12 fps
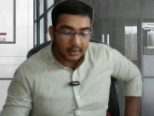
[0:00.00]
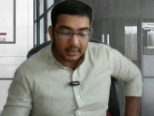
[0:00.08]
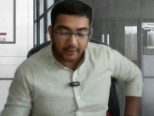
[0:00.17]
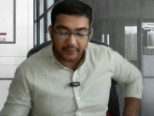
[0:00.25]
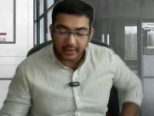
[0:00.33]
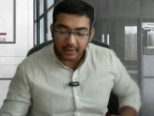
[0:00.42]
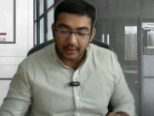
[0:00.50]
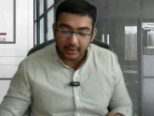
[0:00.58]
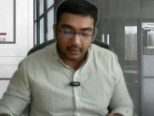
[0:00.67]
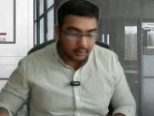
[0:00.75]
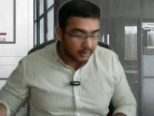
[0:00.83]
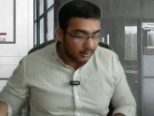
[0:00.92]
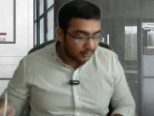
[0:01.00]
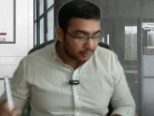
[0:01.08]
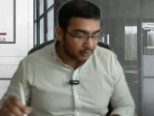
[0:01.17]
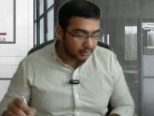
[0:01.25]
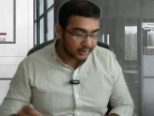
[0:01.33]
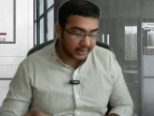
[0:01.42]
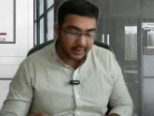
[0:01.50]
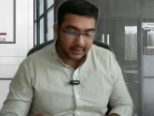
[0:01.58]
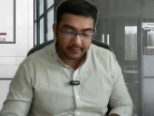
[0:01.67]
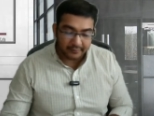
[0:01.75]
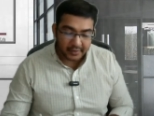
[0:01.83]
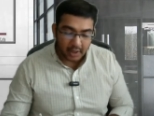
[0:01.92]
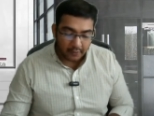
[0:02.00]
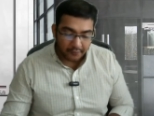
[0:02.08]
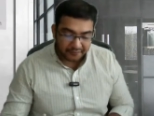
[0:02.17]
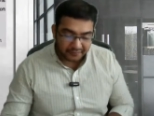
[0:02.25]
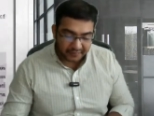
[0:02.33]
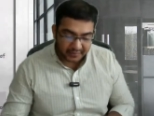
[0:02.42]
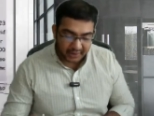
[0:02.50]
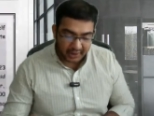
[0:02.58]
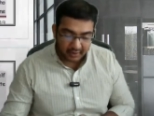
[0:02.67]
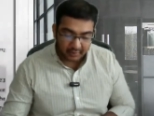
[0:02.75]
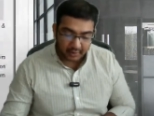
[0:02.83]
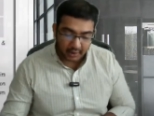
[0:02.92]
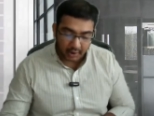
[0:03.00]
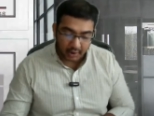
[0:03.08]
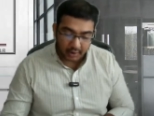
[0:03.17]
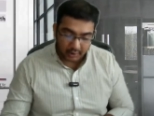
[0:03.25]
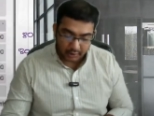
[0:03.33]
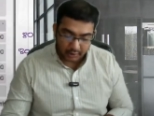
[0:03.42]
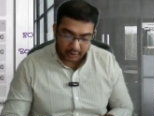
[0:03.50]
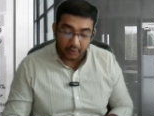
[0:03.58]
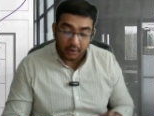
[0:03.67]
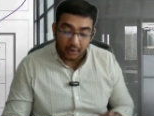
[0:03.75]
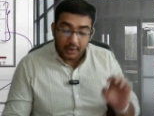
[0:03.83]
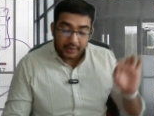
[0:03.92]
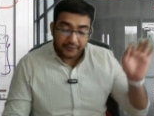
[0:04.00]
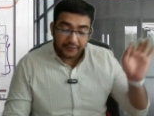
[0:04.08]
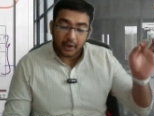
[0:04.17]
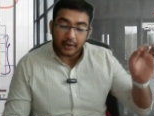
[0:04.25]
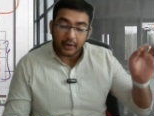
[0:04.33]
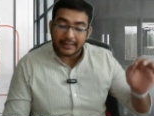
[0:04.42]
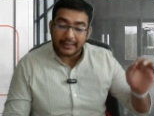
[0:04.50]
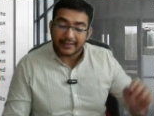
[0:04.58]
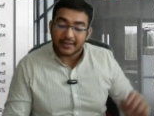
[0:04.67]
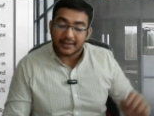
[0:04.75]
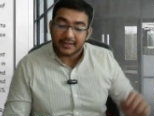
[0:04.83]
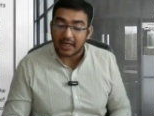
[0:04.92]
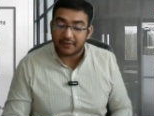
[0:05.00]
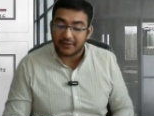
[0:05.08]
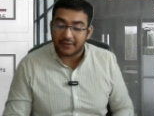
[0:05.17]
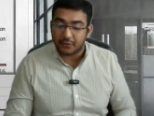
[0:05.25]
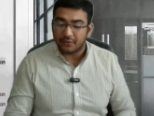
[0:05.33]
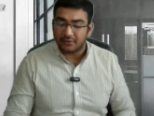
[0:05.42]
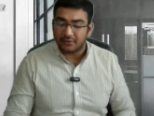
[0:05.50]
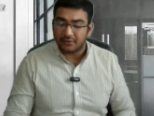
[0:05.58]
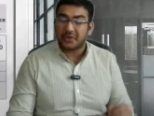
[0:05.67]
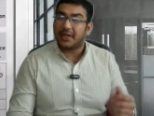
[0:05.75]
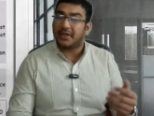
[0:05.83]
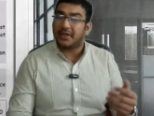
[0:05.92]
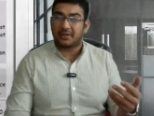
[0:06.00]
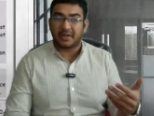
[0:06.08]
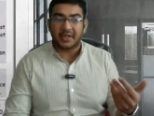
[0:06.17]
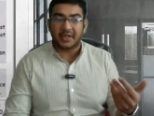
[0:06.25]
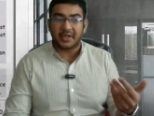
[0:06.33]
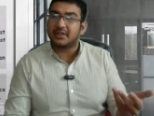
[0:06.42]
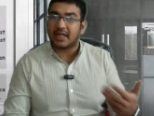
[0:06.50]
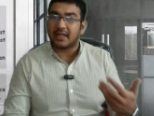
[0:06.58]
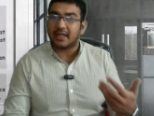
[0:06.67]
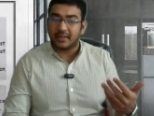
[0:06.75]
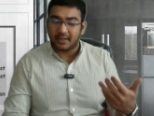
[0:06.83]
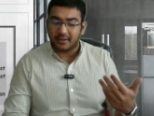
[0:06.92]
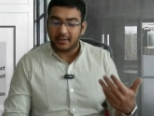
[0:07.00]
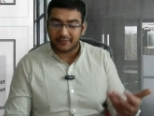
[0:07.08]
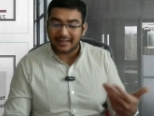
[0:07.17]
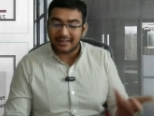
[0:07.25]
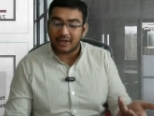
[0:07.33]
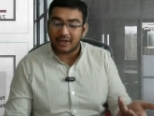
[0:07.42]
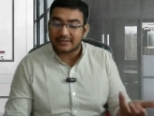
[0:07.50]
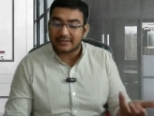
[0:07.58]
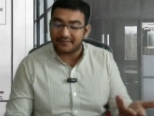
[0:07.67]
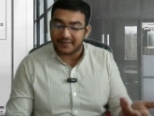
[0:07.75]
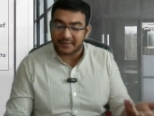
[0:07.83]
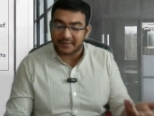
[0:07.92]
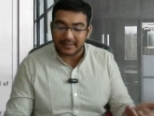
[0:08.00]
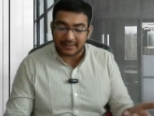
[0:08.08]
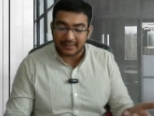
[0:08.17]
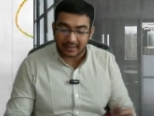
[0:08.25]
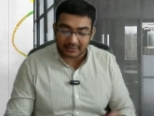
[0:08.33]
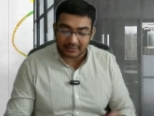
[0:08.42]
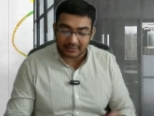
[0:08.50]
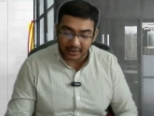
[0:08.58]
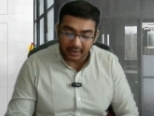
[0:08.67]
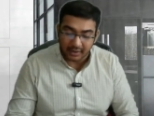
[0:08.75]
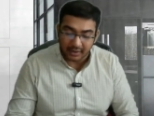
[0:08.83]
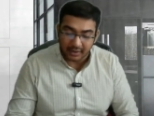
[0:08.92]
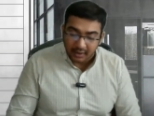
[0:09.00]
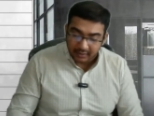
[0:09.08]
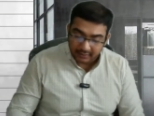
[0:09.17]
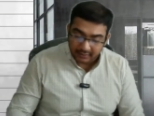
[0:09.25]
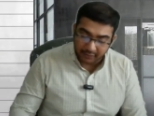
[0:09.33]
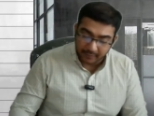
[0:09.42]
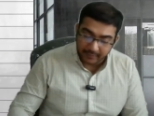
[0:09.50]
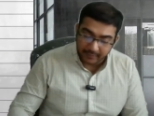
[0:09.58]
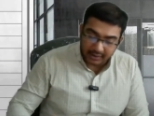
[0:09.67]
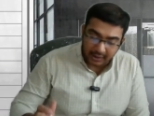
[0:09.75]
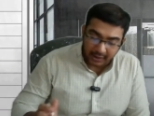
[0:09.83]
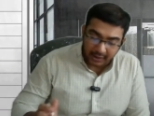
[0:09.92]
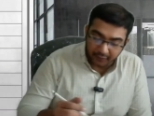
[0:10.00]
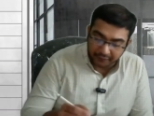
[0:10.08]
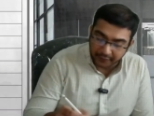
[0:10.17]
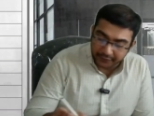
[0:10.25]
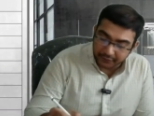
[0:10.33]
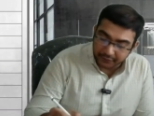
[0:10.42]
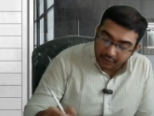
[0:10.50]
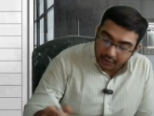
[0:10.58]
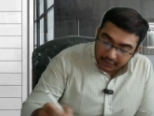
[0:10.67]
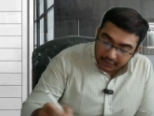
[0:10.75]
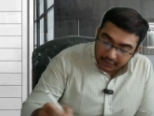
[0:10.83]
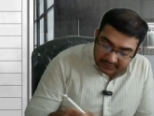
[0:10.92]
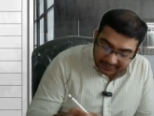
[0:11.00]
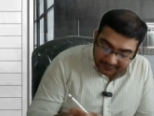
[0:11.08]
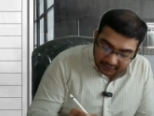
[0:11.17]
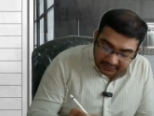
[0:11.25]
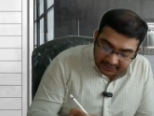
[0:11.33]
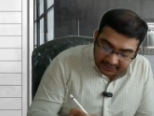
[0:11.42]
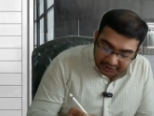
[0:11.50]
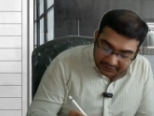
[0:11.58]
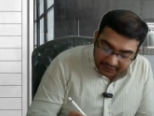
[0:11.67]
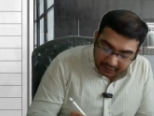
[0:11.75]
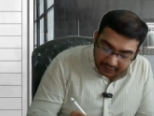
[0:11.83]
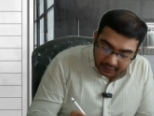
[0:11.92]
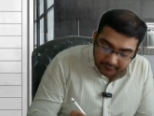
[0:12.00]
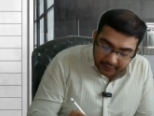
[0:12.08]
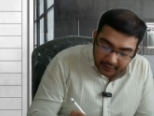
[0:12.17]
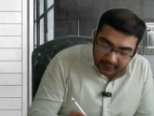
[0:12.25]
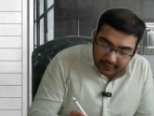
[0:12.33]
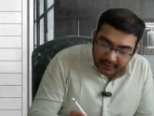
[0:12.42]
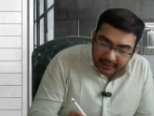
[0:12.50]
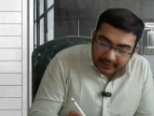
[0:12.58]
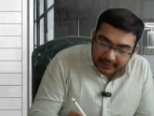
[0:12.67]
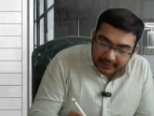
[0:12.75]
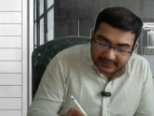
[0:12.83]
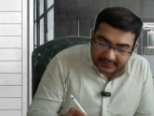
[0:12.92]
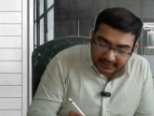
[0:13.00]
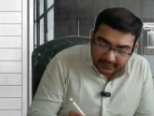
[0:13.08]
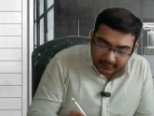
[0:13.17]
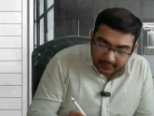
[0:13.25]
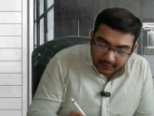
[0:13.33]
Everyone clear? So see, we have so if you are creating a chart with you, so you can create the chart enough right now itself with me in a class. Okay, that would be really helpful for you. So see what sections we are done. We are done ATC.